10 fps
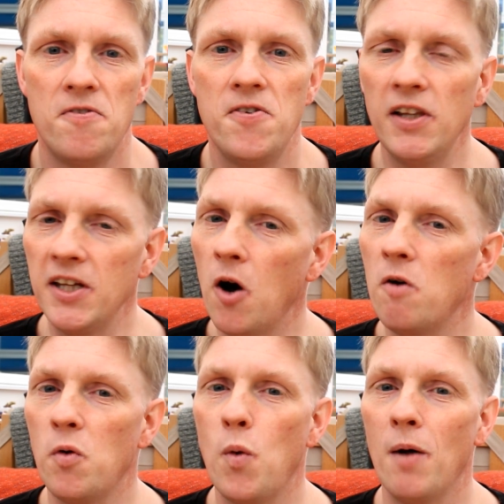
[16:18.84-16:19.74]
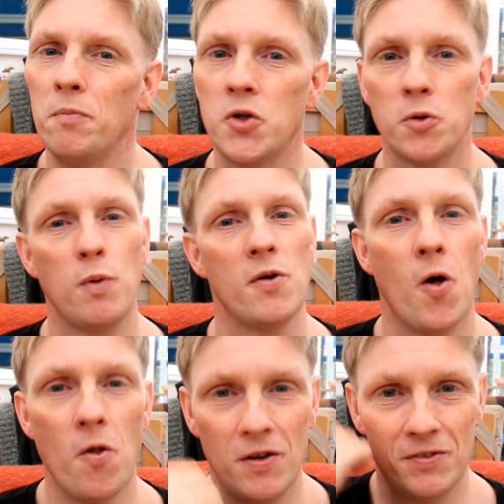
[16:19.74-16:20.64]
Feeling overwhelmed just with
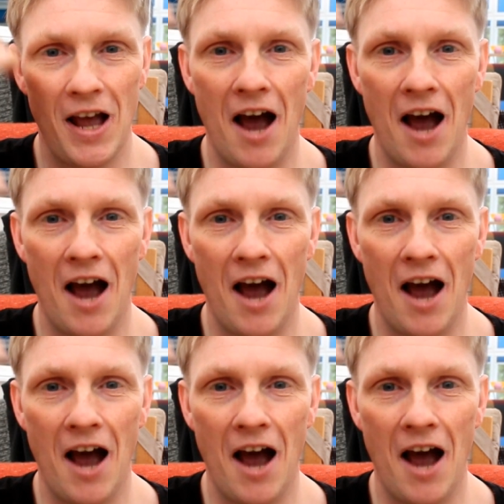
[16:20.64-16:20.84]
all that,